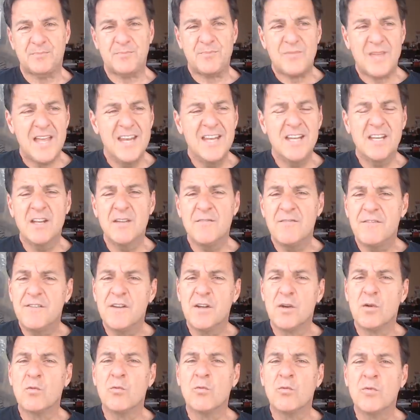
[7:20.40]
And it can
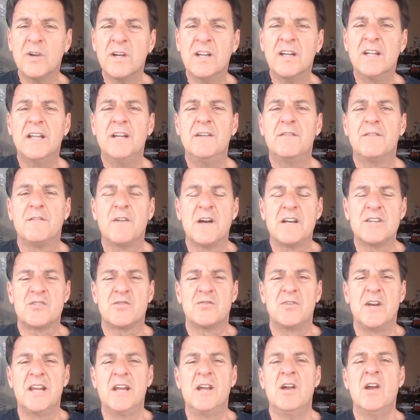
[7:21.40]
feel really
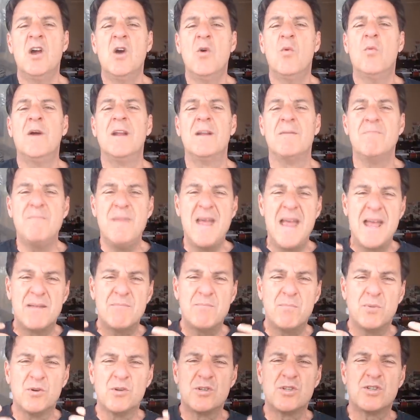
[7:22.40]
frustrating when a man
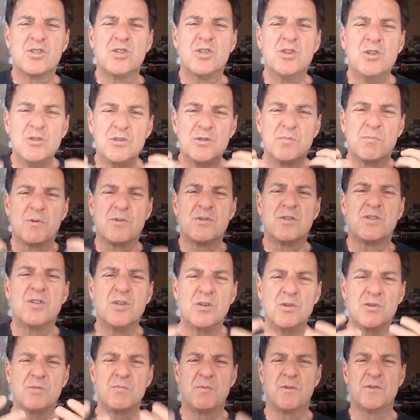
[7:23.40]
pursues,
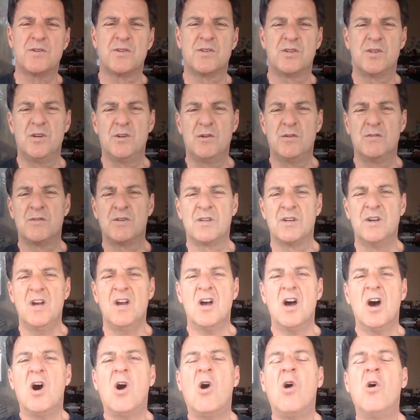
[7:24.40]
pursues, pursues,
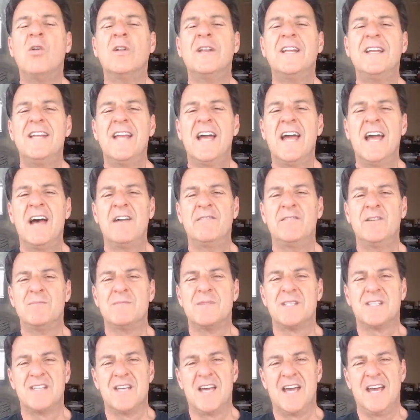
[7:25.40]
only to have him
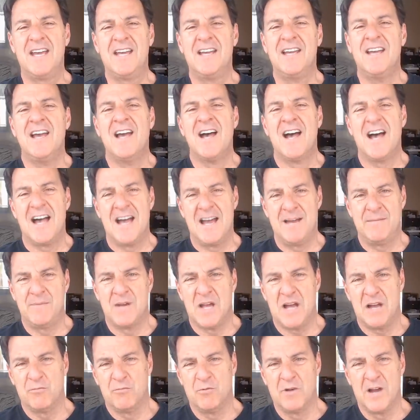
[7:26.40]
say, I'm
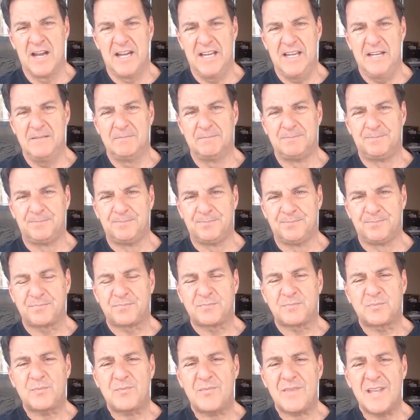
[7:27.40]
not ready.
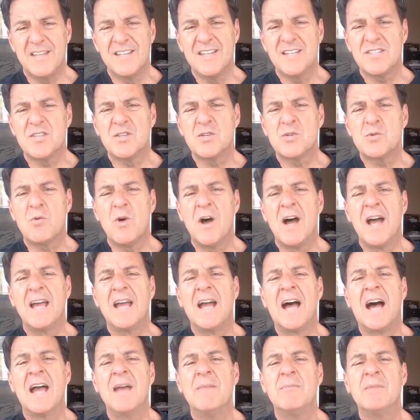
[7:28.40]
And this is why
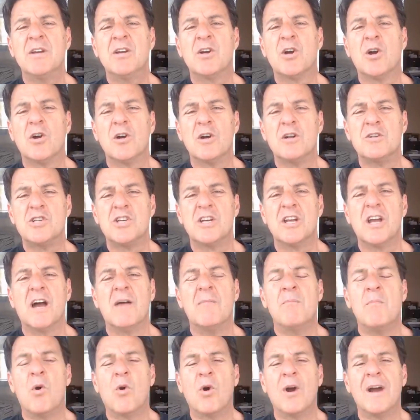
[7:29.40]
I'm encouraging a
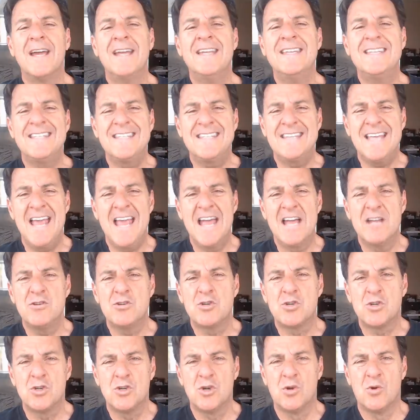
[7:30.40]
more
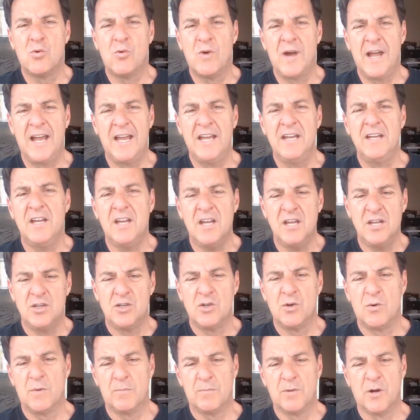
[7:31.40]
intentional way
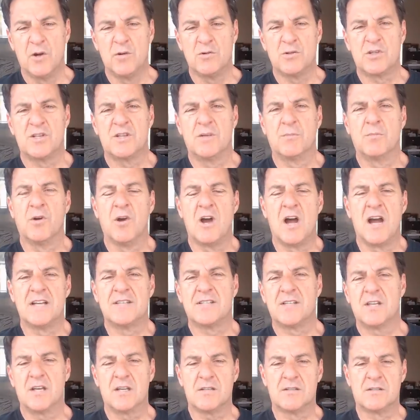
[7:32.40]
to approach the
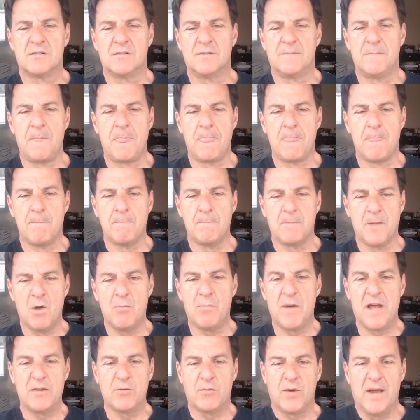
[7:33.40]
process. Oh,
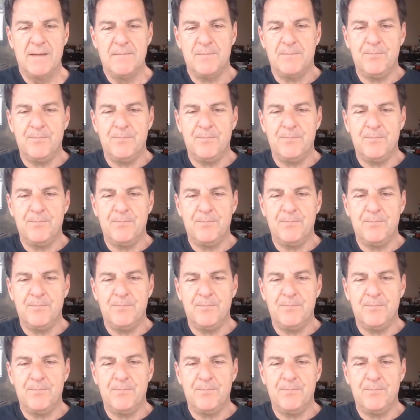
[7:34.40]
by the way,